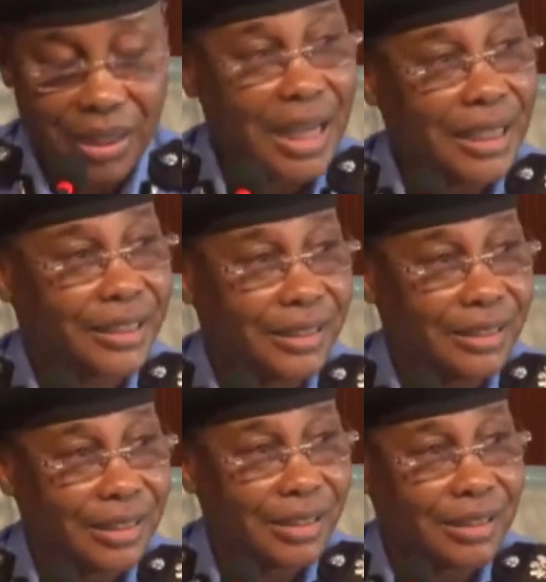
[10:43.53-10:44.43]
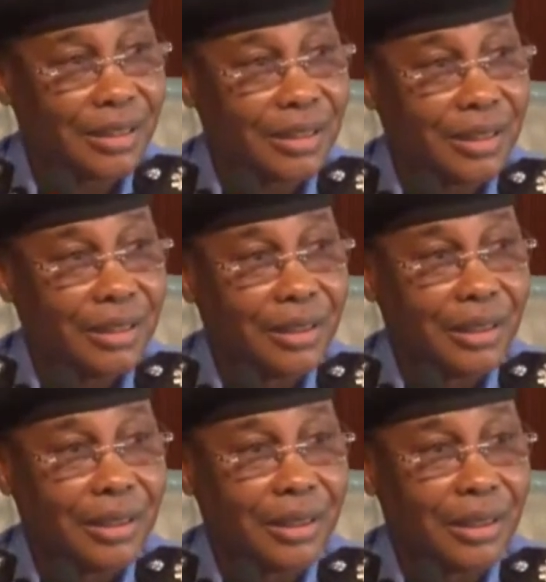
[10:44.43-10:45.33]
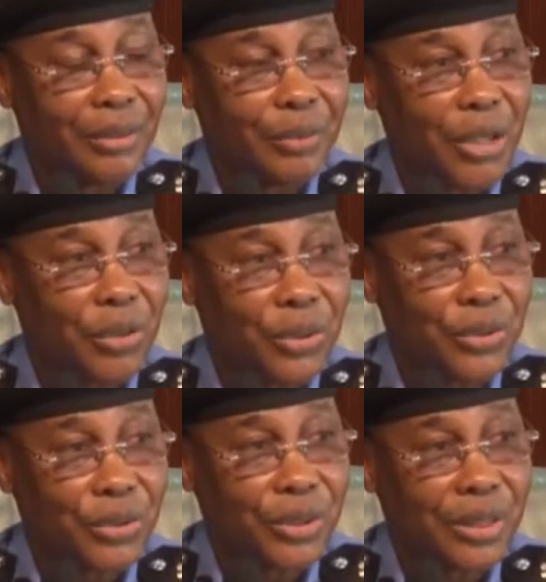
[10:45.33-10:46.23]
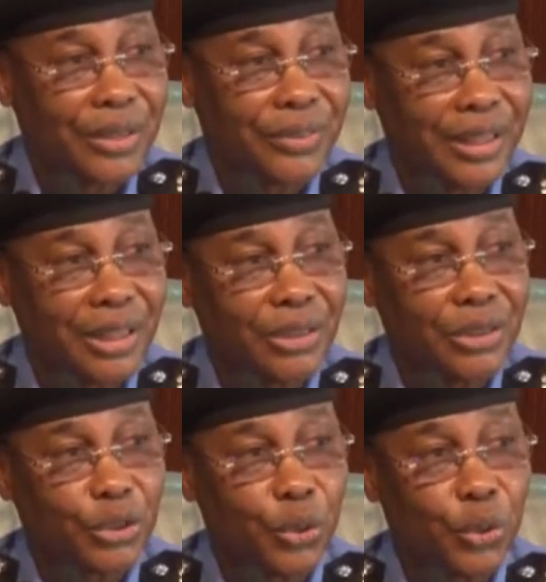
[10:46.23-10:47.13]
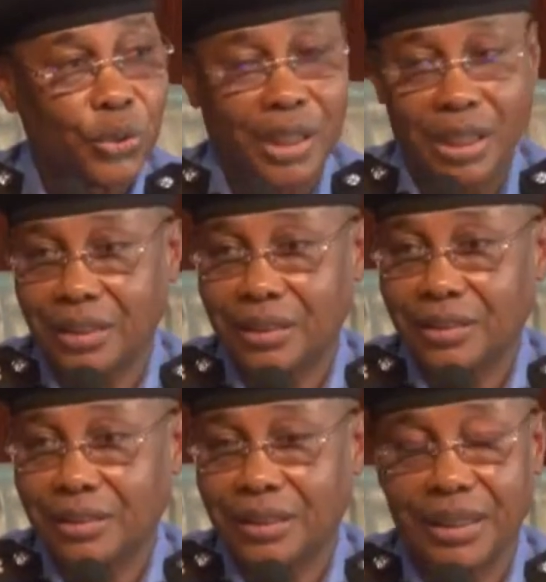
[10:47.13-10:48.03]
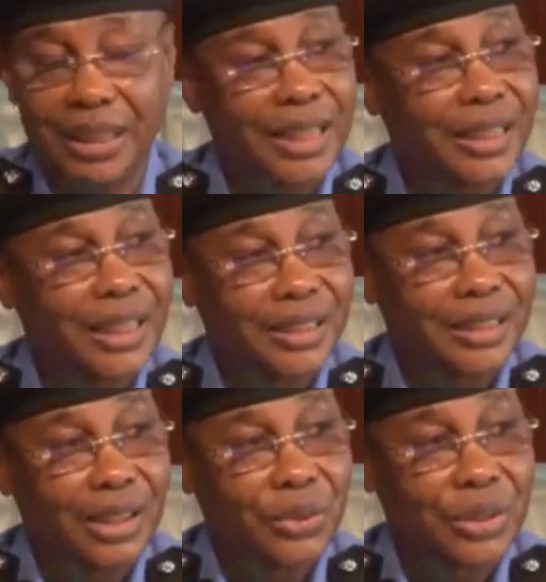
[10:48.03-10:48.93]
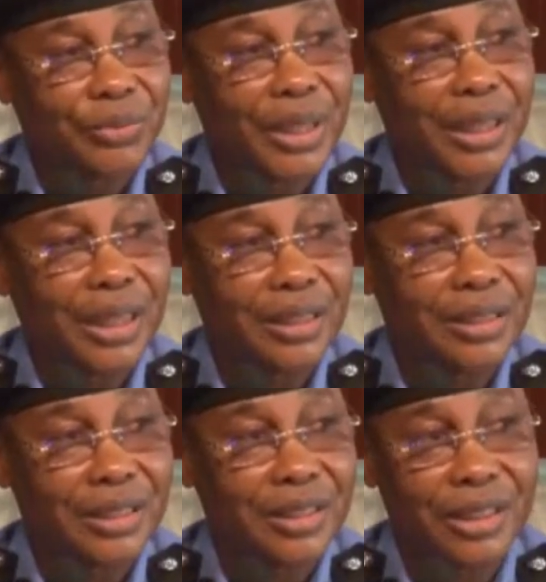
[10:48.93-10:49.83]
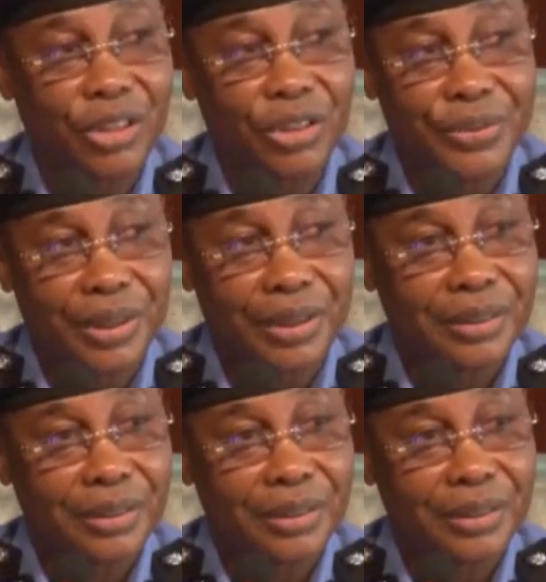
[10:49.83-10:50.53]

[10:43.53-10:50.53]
actions by constituting a panel to look at the allegation that was made against the senior officer.